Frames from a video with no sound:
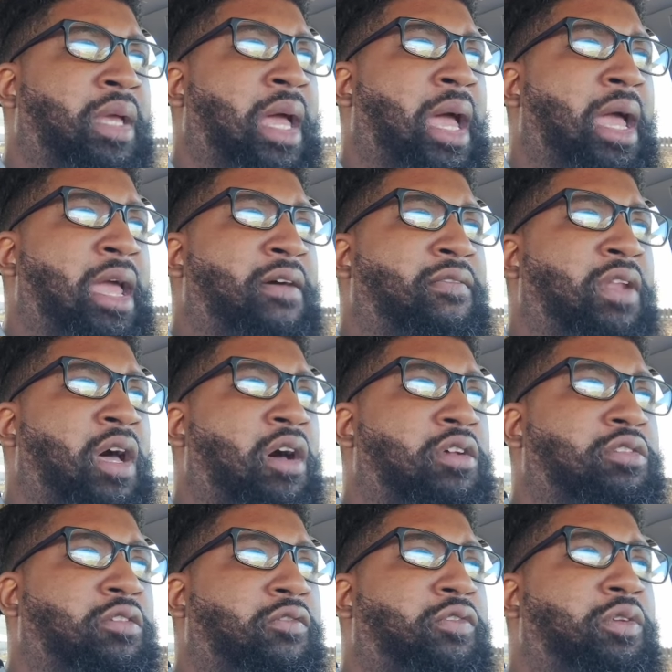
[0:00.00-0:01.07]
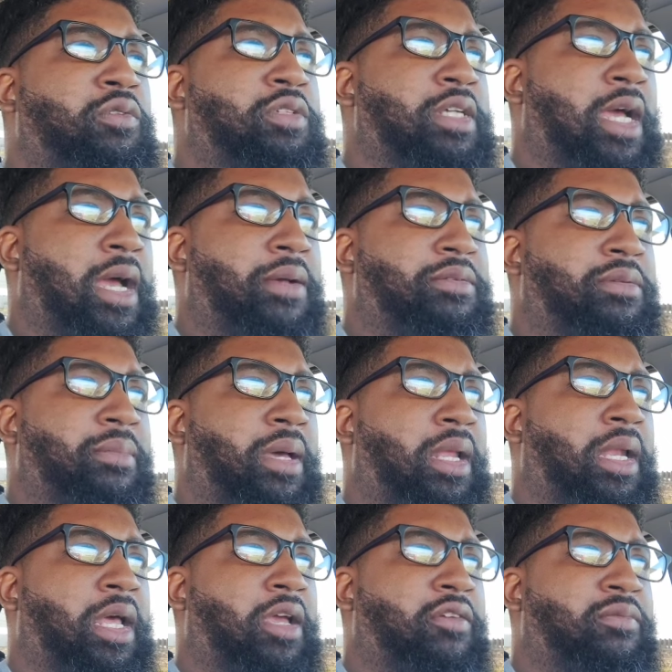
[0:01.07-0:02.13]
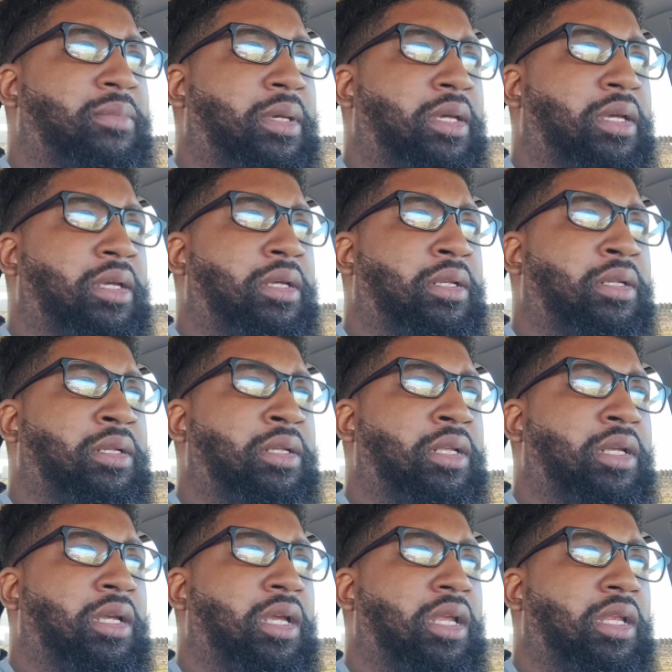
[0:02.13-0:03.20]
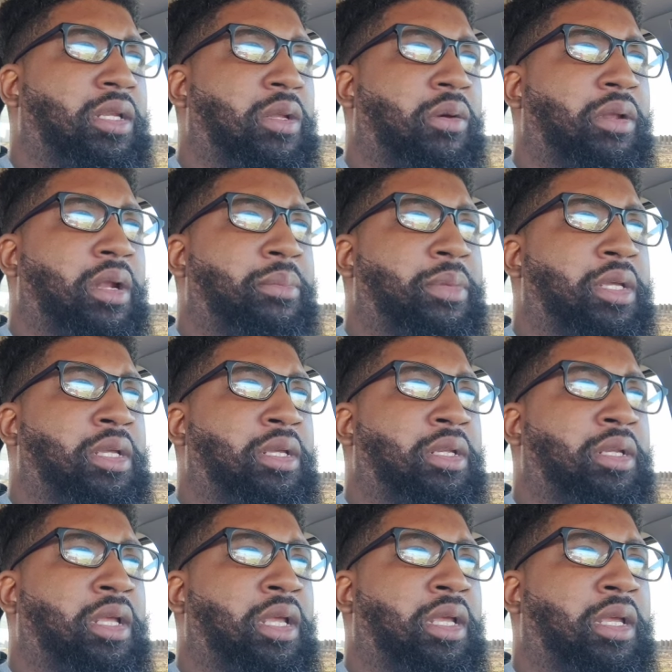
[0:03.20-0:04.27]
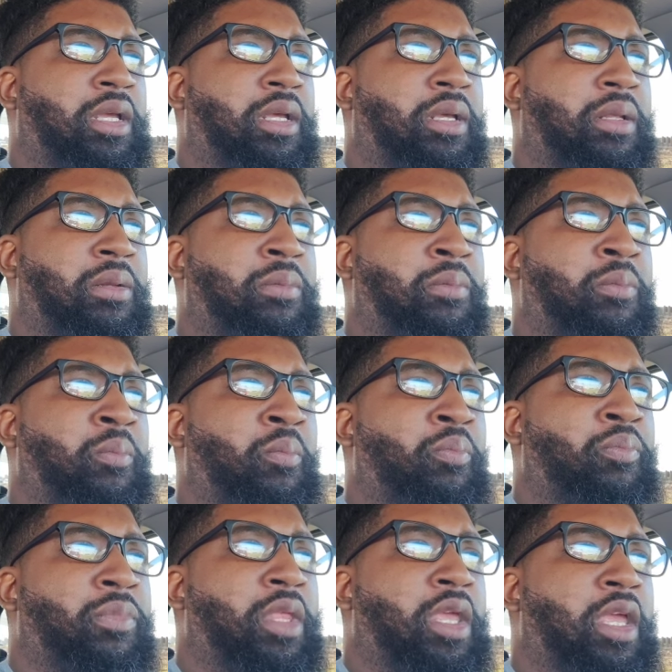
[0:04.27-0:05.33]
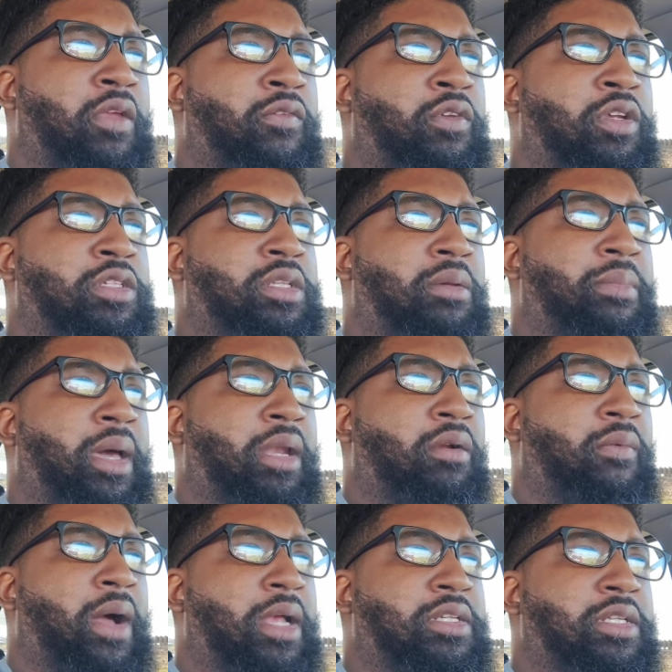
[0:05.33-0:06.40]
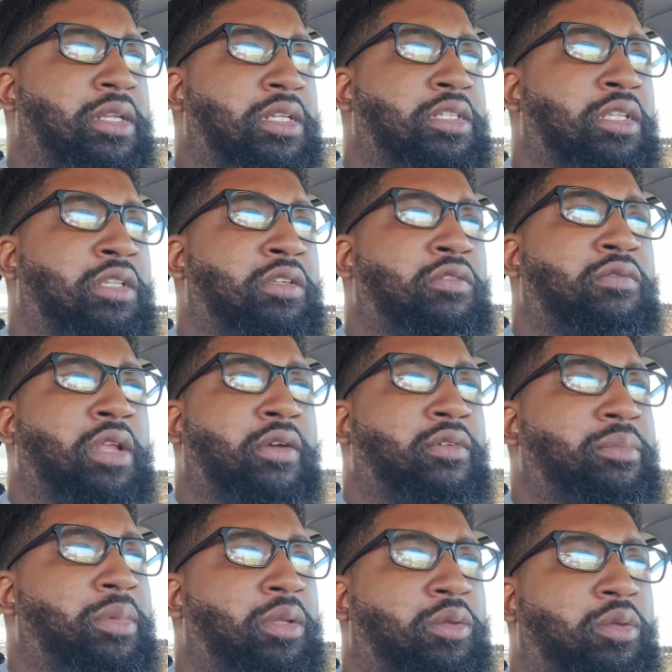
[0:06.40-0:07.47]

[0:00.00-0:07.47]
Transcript: have lost a few jobs in my life, man. You know what I mean? And if you're somebody watching this and you've never been